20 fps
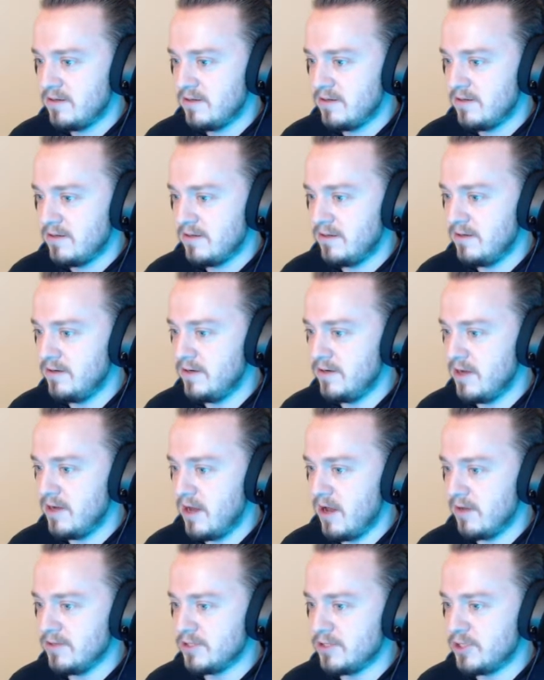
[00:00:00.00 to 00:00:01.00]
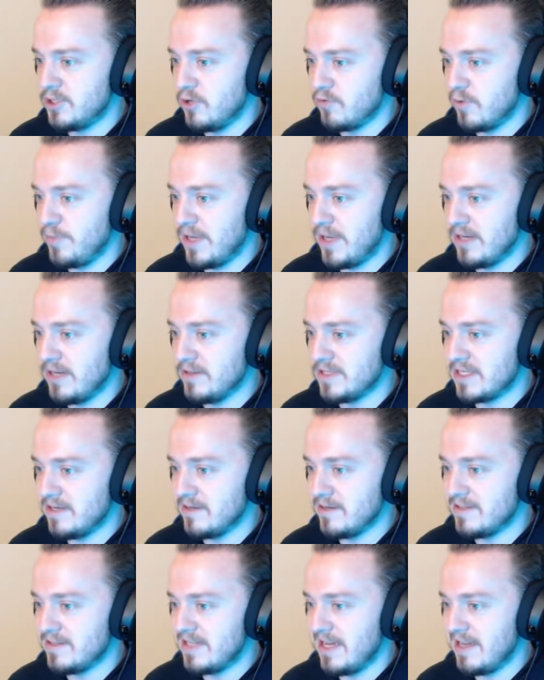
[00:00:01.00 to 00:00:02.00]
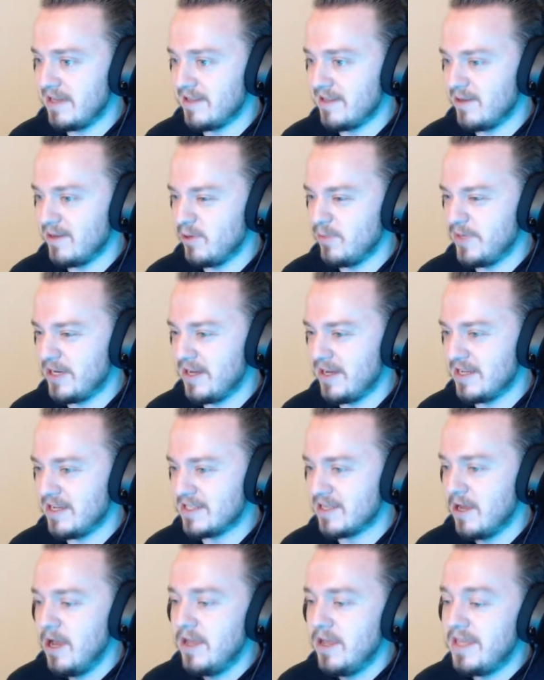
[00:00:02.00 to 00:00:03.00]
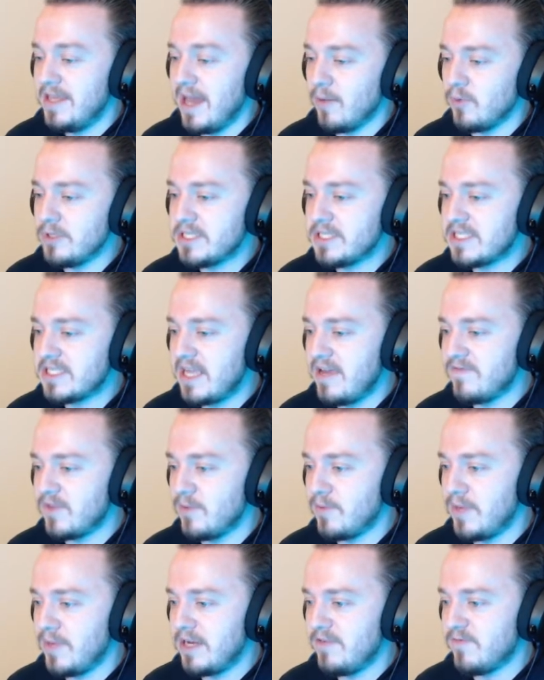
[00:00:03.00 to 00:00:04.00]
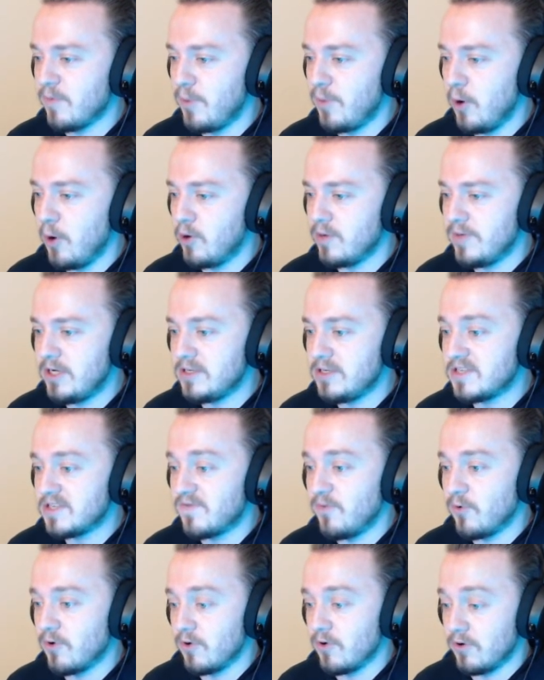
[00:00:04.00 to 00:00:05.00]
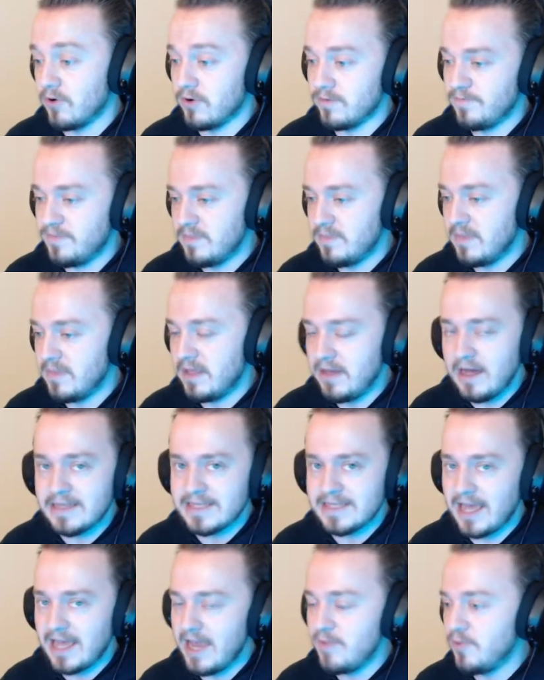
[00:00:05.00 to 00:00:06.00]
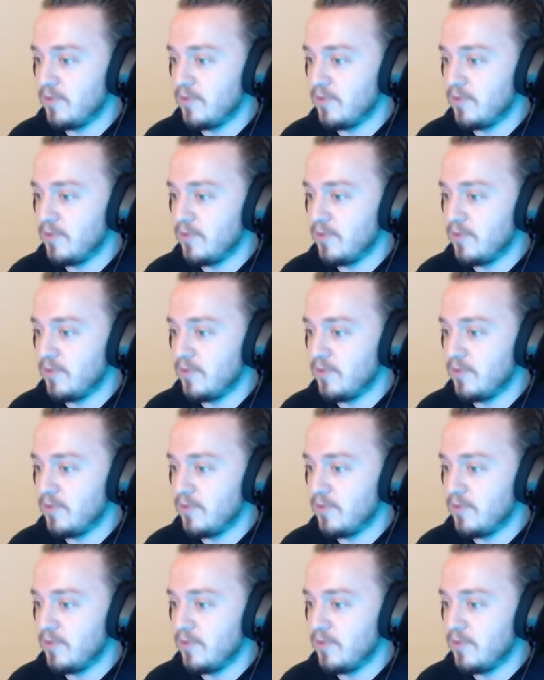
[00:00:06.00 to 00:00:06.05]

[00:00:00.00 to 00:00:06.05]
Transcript: No, there's no repels here. Dang it, that would have been nice. Yeah, we'll save the money for Pokeballs for, or a type of